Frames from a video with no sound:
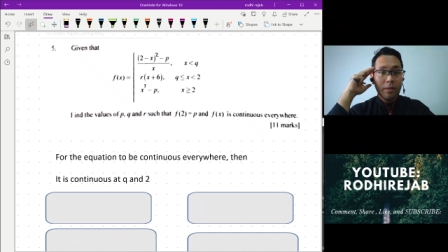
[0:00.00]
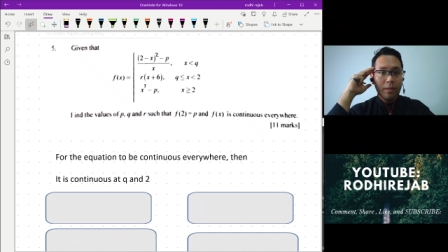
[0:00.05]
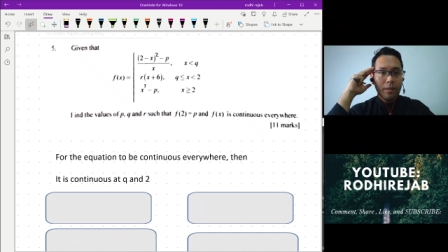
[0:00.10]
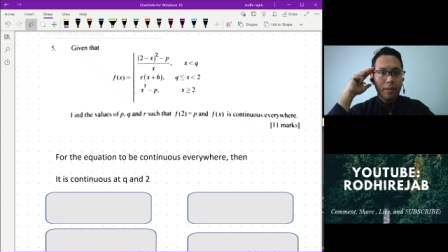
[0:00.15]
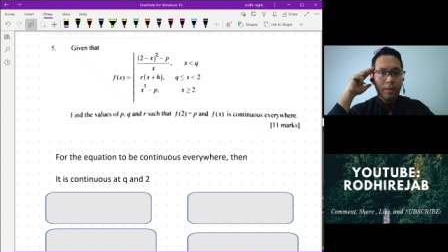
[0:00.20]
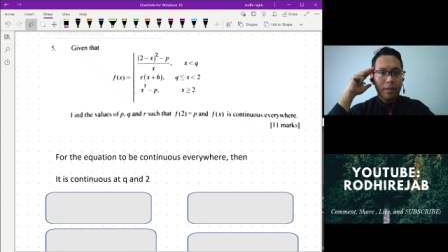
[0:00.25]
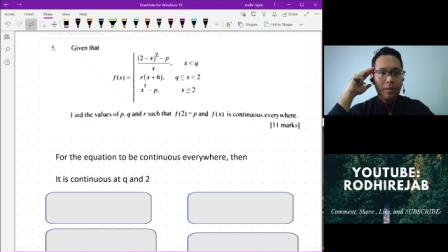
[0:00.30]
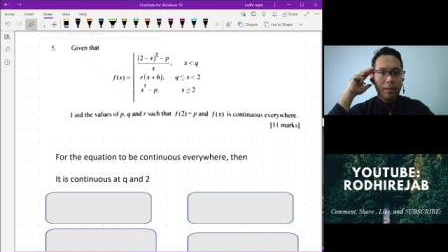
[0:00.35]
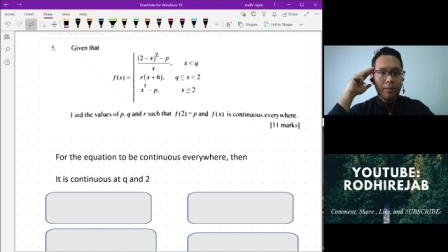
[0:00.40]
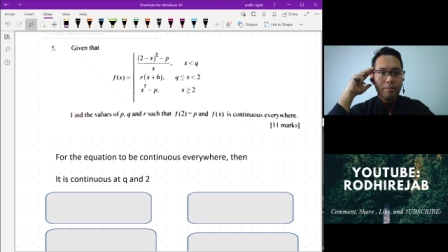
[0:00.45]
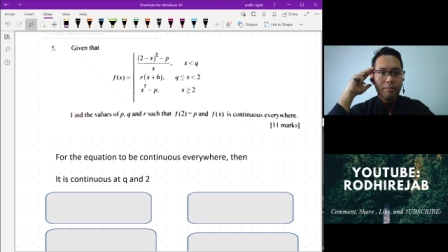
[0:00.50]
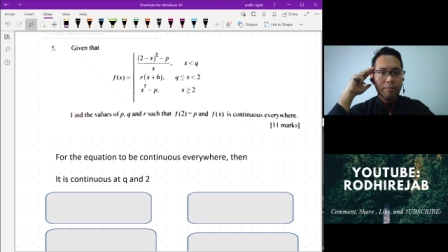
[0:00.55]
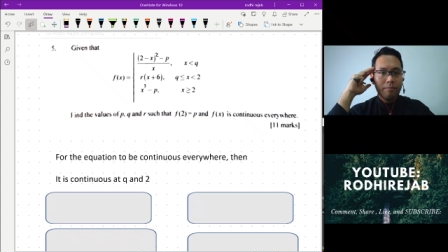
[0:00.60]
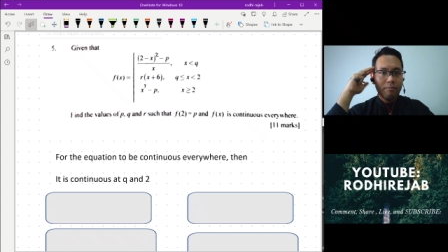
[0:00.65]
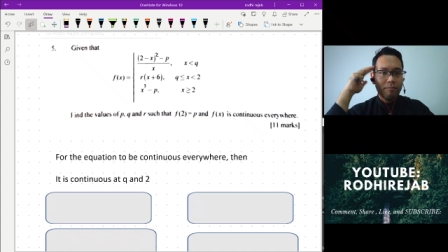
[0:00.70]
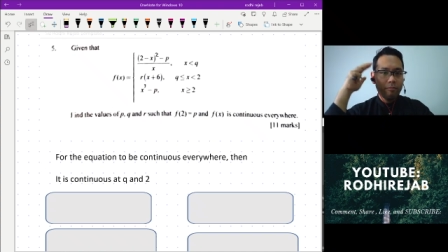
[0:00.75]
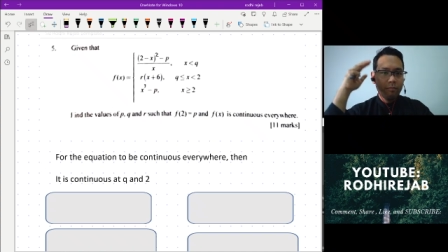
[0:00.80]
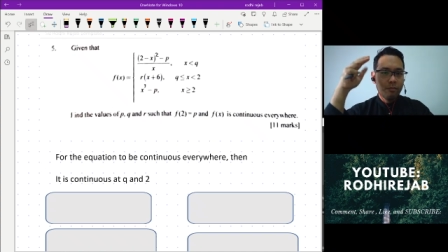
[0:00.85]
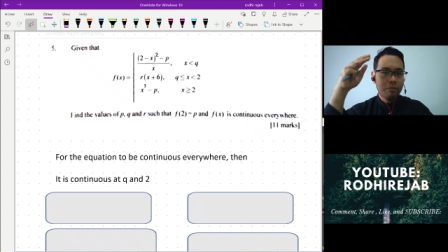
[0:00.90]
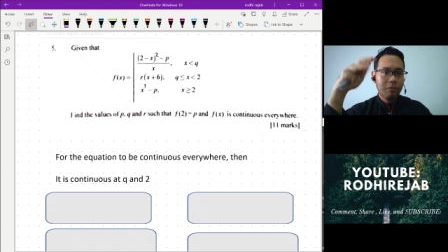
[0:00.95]

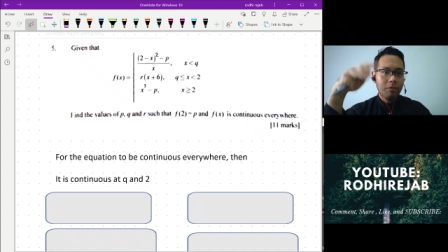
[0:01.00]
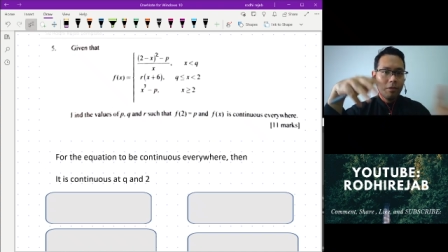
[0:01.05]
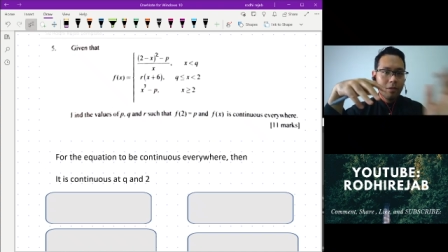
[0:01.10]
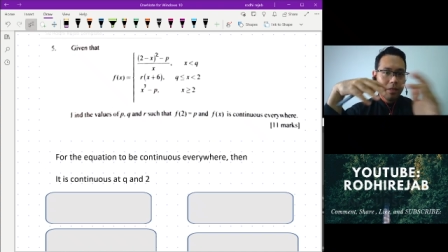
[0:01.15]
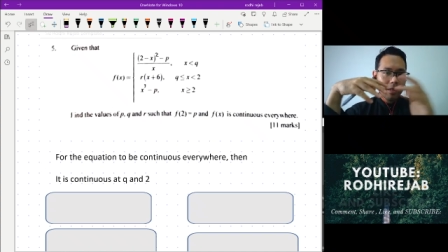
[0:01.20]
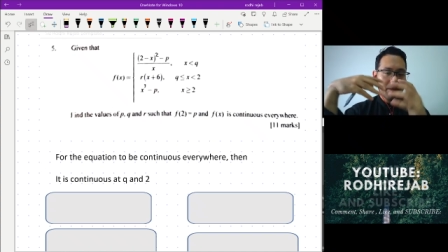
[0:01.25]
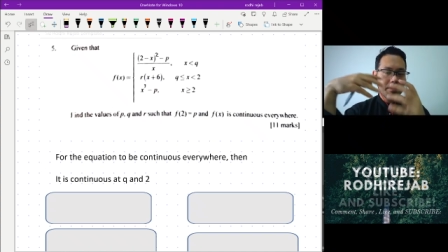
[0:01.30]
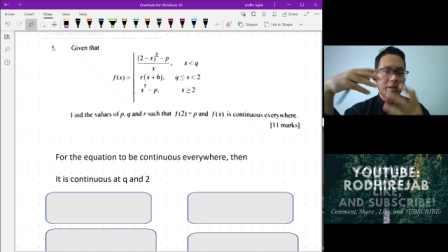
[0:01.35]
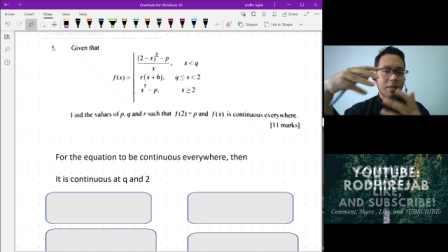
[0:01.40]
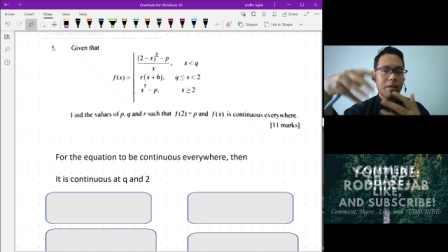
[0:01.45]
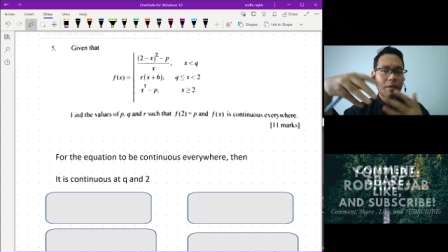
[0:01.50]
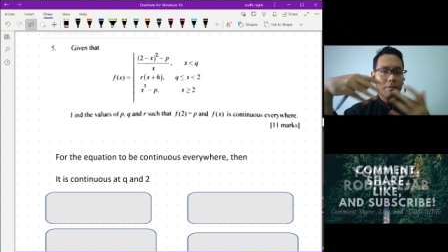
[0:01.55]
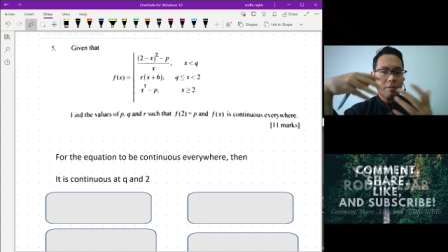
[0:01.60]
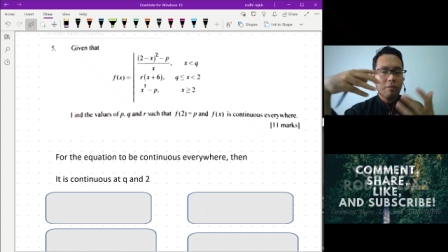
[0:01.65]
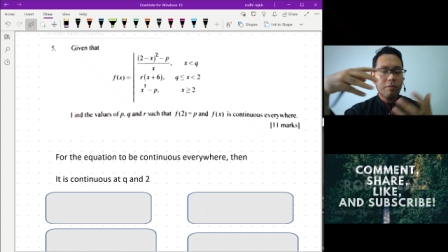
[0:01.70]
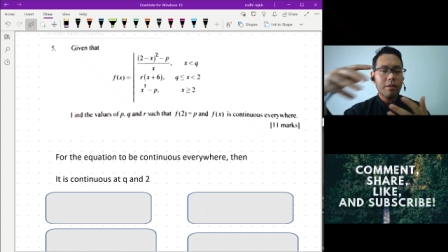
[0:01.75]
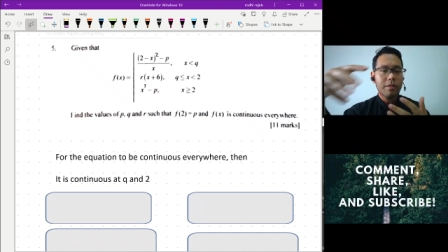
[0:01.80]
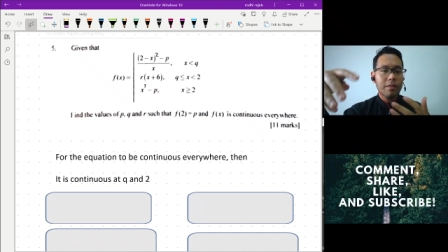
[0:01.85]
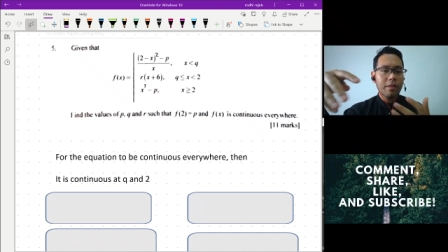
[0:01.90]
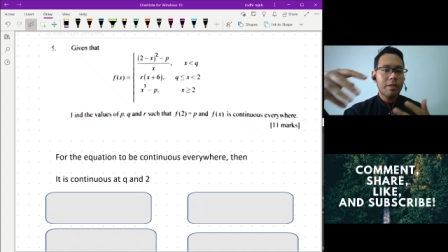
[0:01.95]
And tell me if
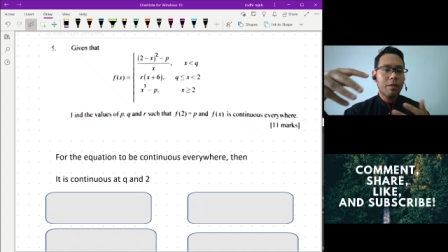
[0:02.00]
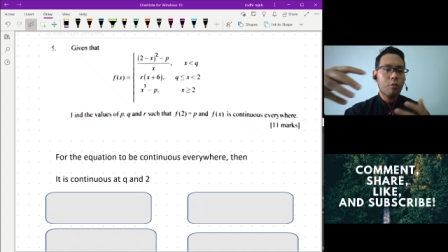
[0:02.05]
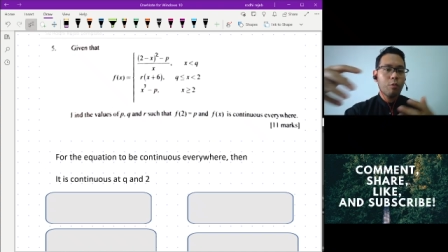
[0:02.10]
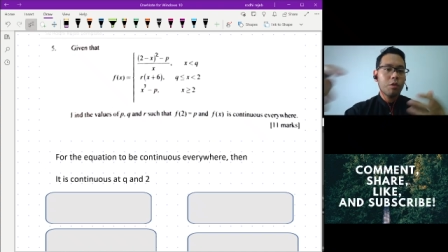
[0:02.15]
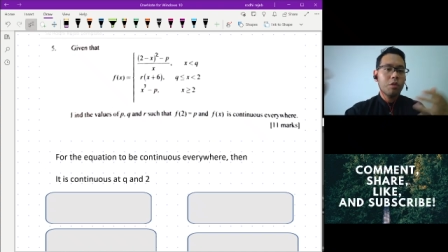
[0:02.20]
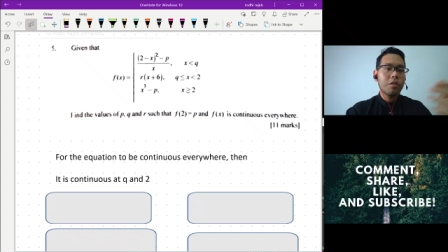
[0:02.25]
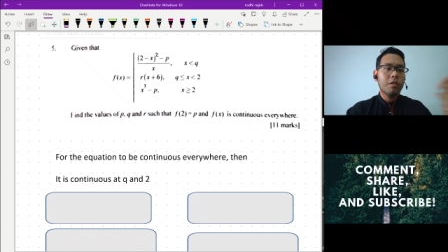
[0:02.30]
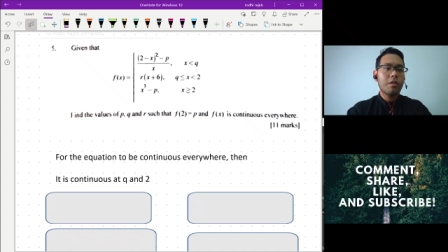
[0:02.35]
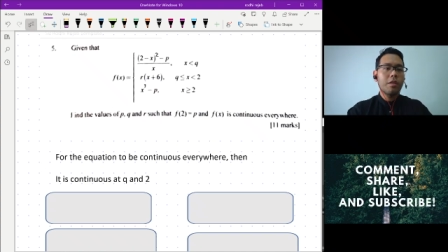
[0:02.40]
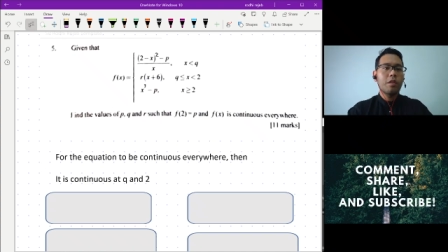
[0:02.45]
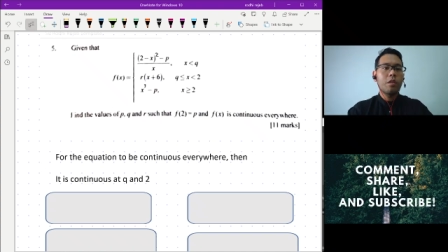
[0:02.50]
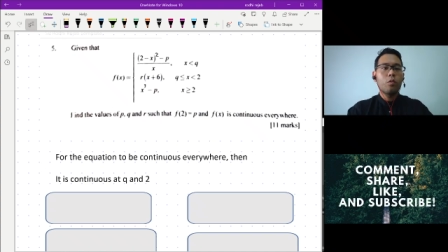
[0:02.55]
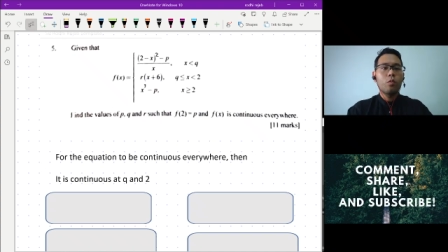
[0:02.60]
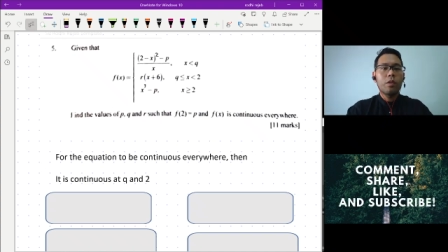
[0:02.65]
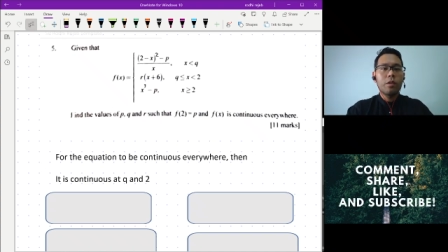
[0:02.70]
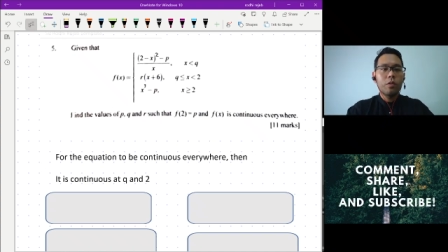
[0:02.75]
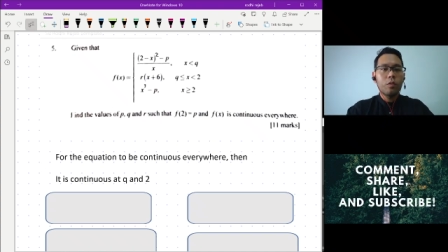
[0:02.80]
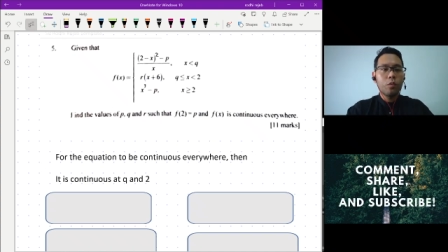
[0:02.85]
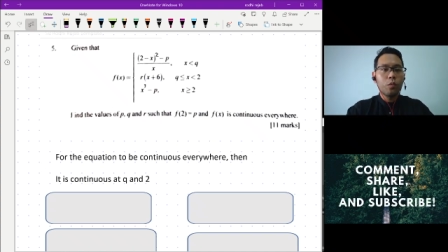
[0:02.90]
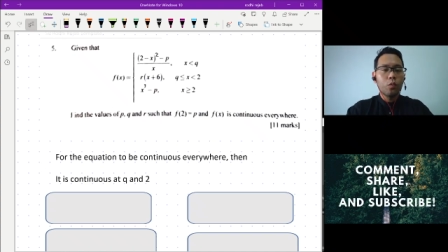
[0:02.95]
there's any question that you
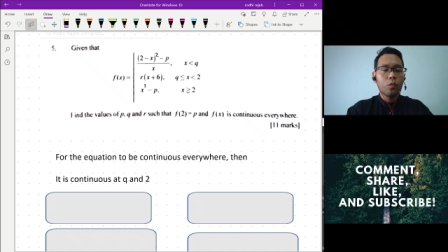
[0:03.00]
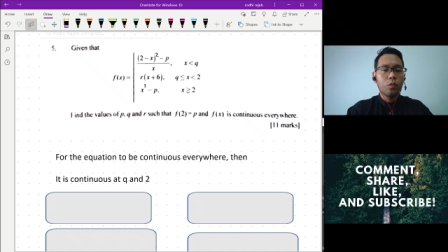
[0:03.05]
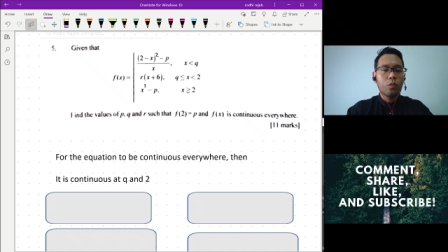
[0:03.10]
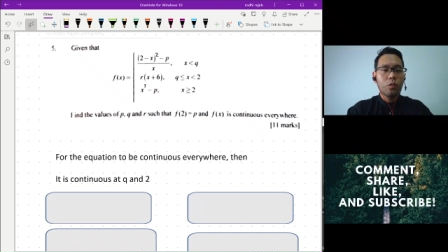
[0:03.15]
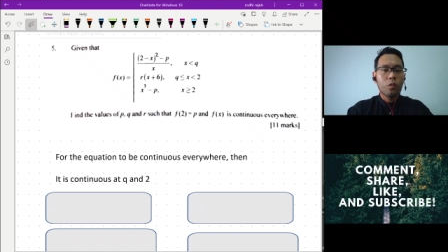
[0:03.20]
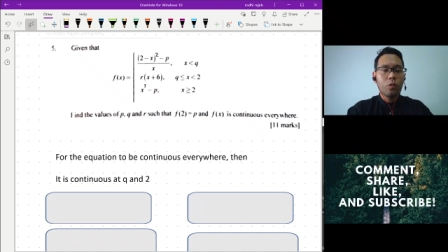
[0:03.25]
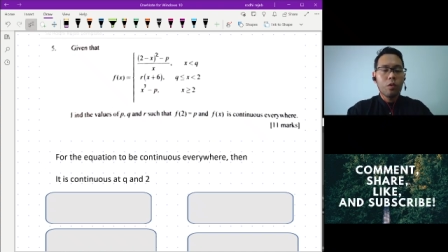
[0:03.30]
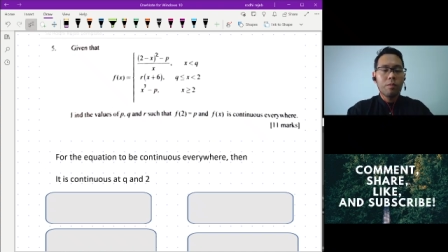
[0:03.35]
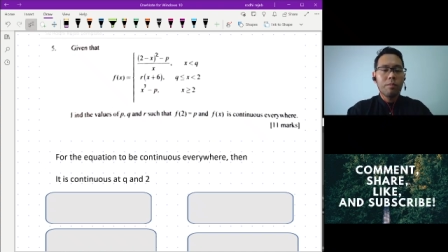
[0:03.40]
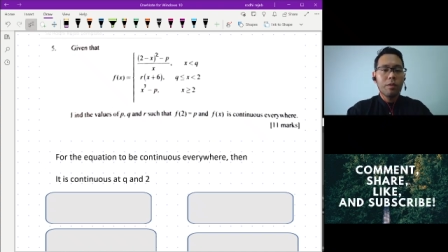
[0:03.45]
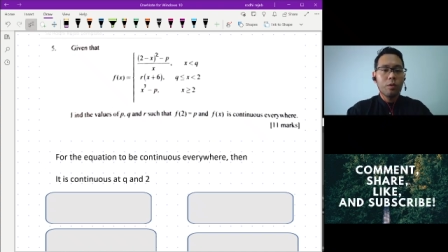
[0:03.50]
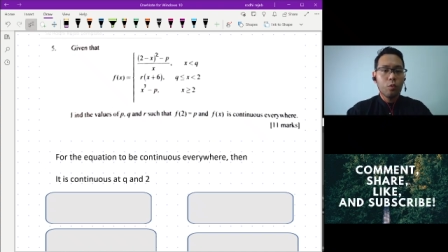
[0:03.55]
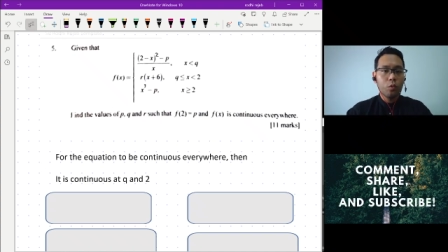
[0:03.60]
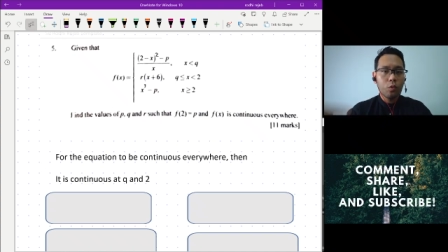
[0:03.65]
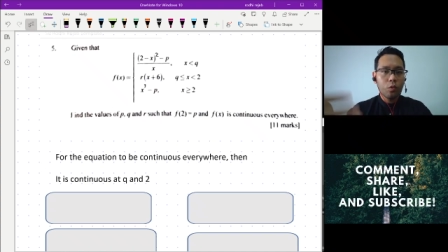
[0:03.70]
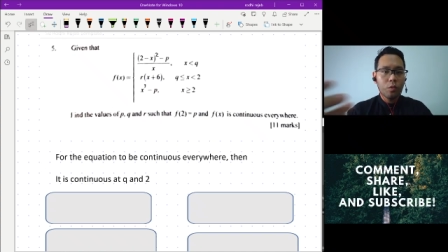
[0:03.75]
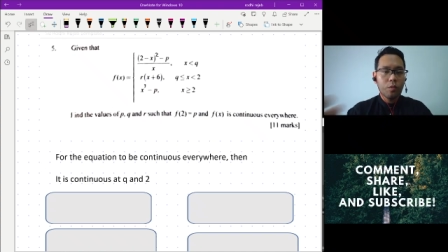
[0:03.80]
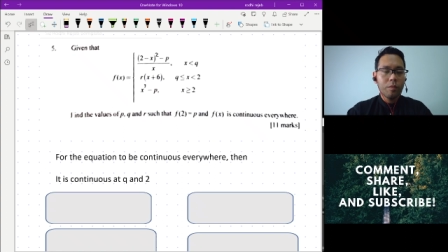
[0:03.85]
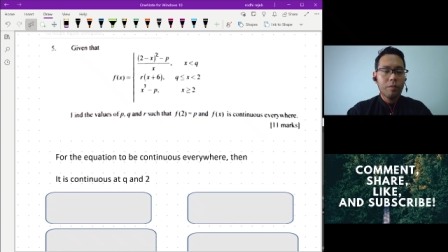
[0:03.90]
want me to do.